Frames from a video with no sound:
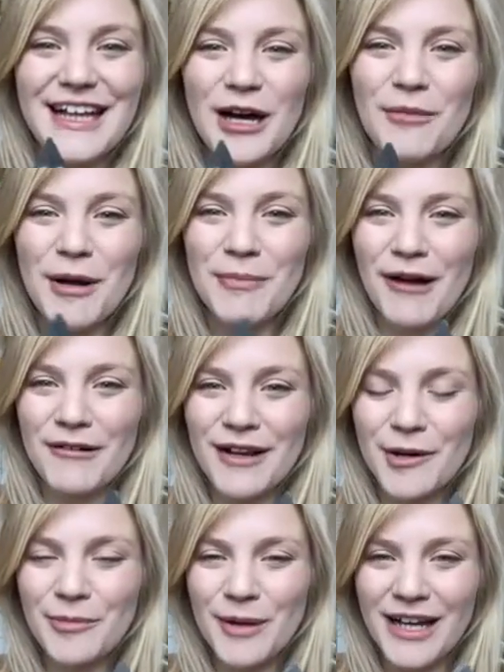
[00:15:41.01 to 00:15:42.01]
are my
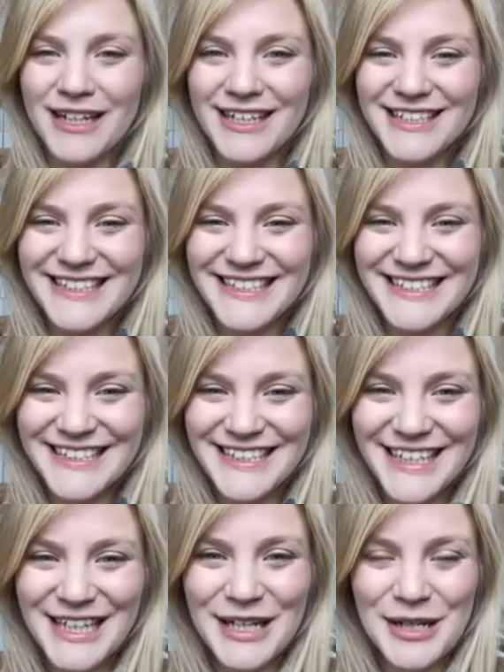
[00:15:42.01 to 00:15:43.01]
parallel pliers.
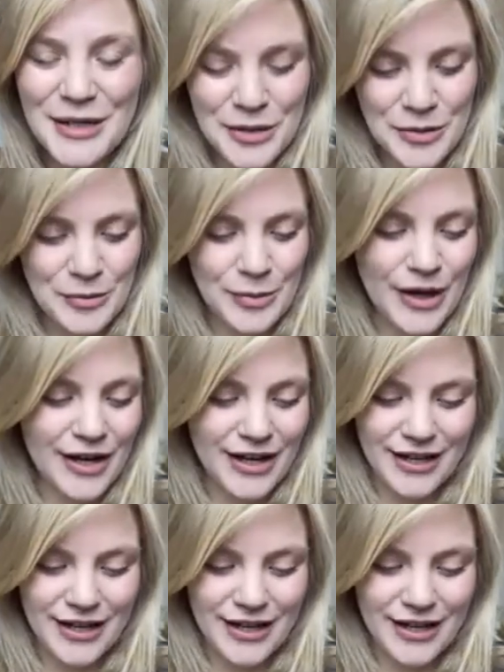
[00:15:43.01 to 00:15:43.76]
But